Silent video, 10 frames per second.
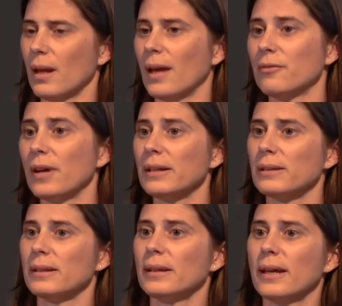And
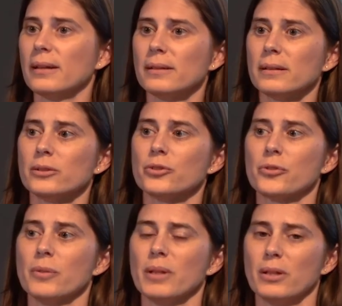finally, analytical
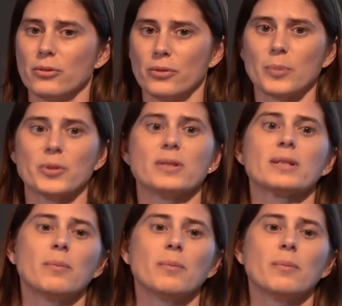treatment interruptions